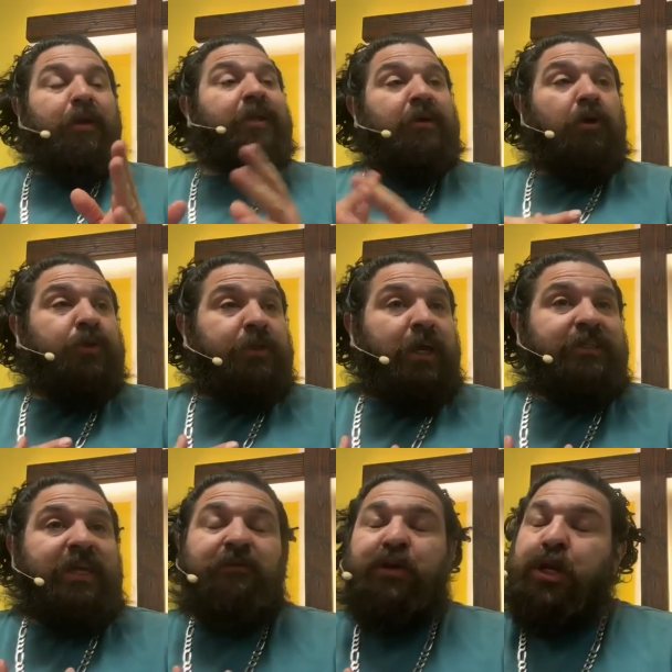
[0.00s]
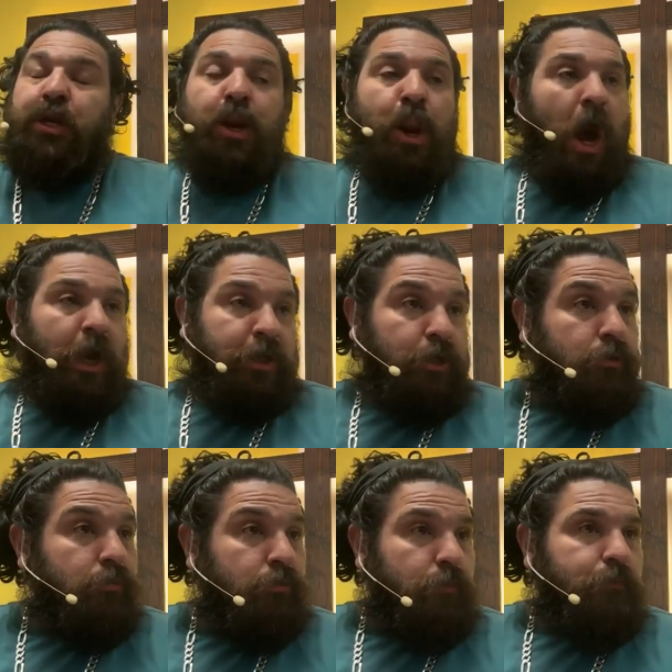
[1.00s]
But he also tells David, Not
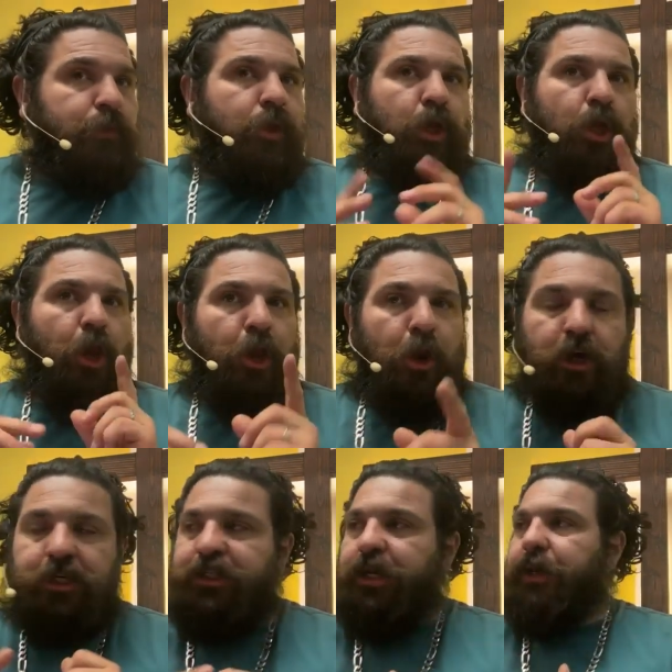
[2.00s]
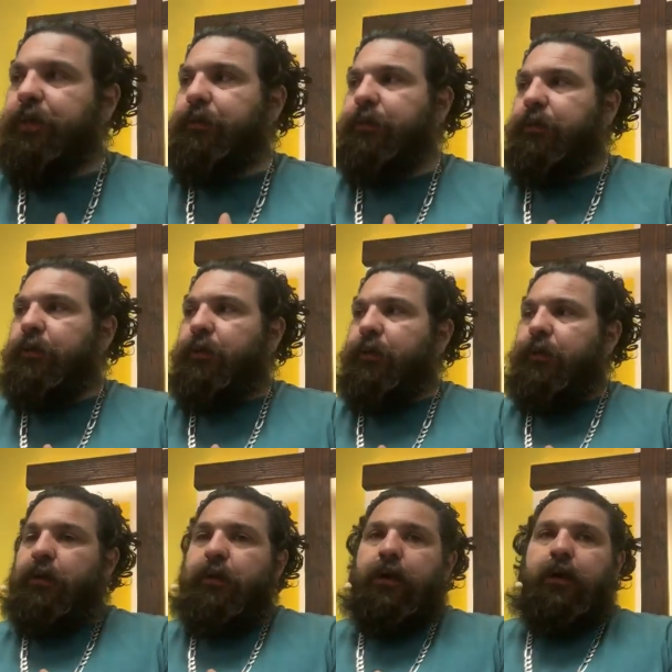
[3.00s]
you, your son.
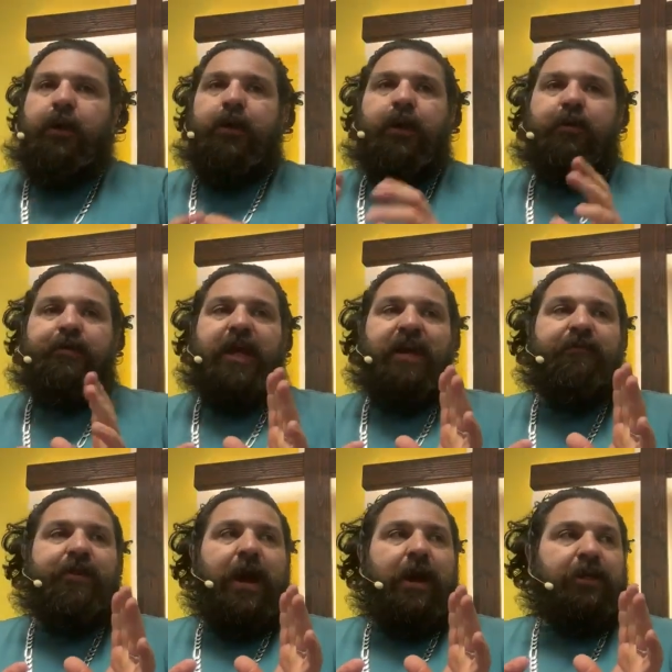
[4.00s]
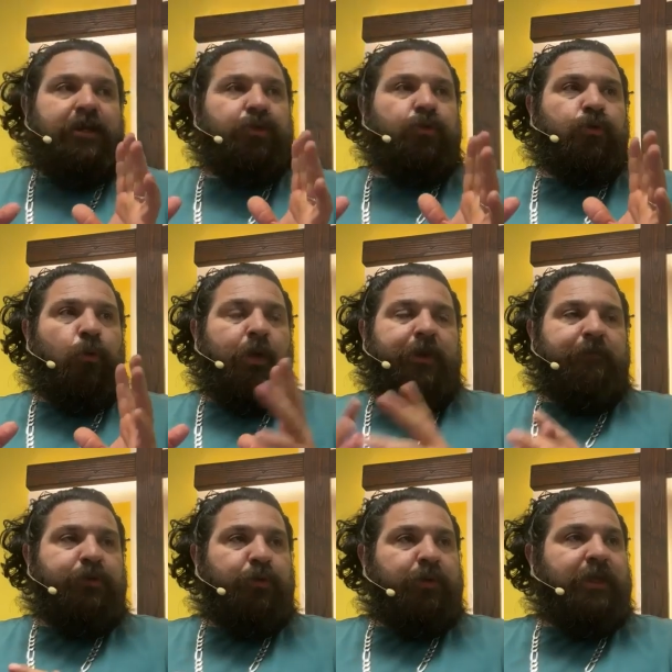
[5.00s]
Now, David can do one
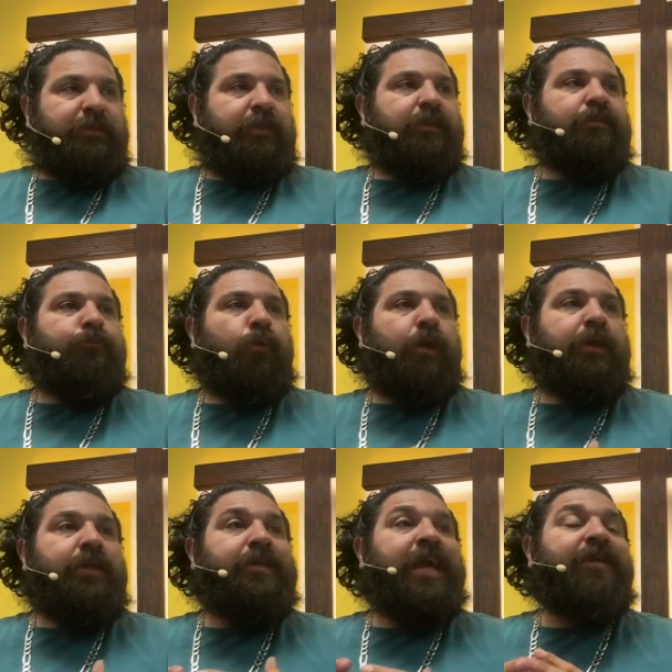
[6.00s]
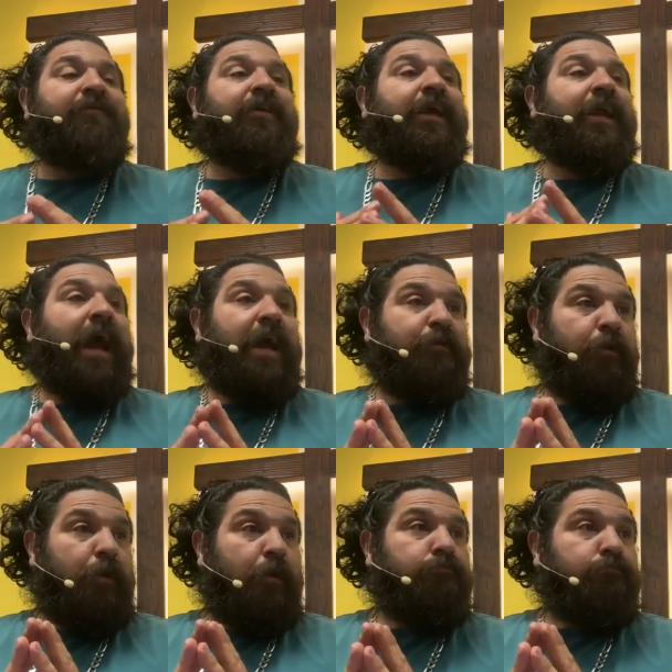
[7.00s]
of two things at this point. David could
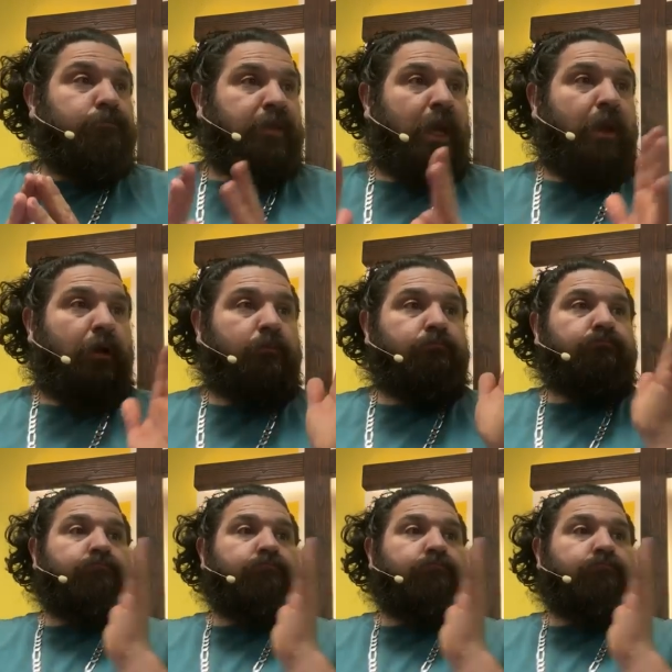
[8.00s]
either say,